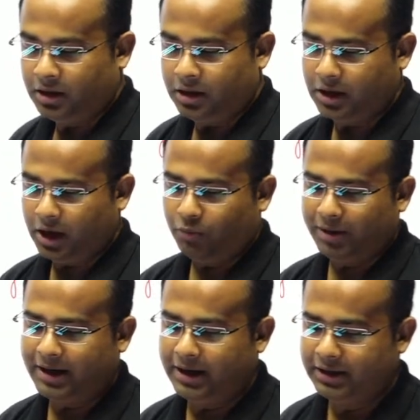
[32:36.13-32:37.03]
Now
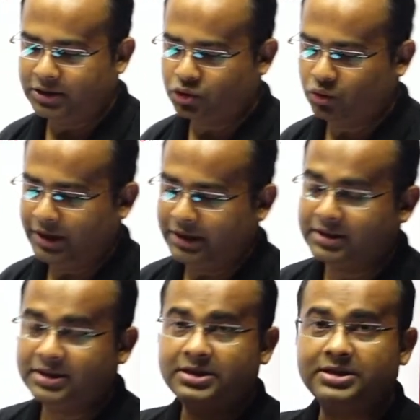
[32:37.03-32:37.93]
my dear student,
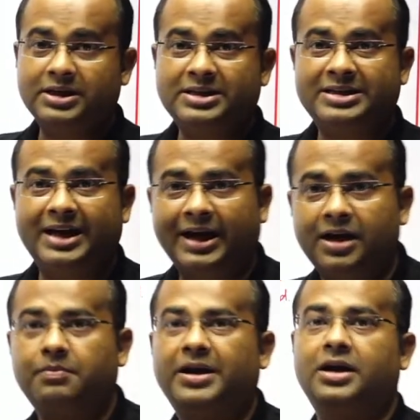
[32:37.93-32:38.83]
this is the
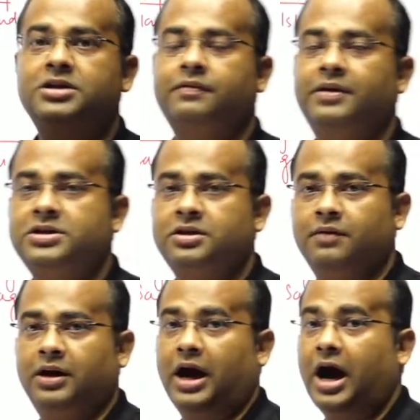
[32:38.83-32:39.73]
second biggest
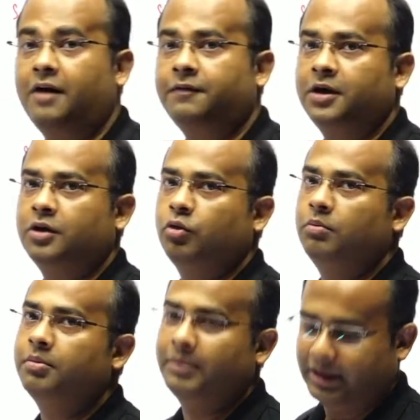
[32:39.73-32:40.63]
festival after
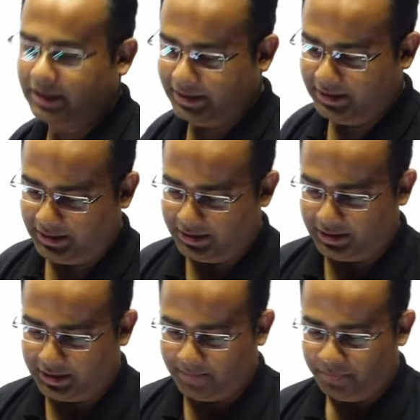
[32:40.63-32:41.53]
Kumbh Mela in
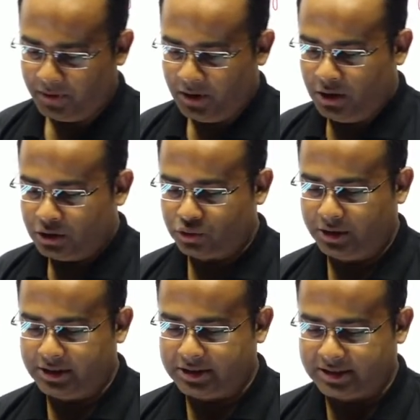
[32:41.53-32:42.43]
India. So it
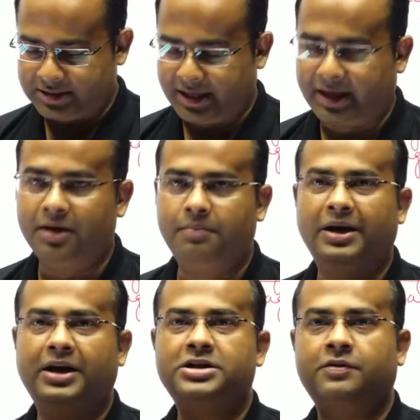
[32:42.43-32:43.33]
is the second
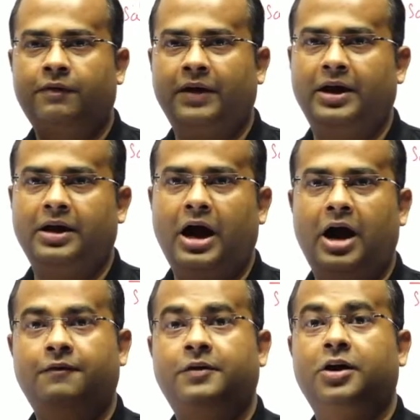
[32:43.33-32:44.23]
biggest fair
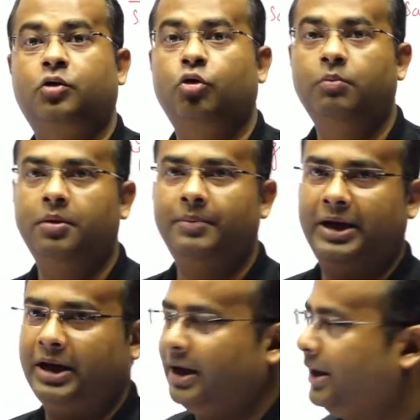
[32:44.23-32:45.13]
after Kumbh
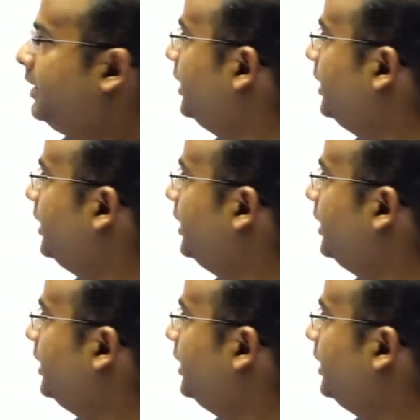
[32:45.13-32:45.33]
Mela in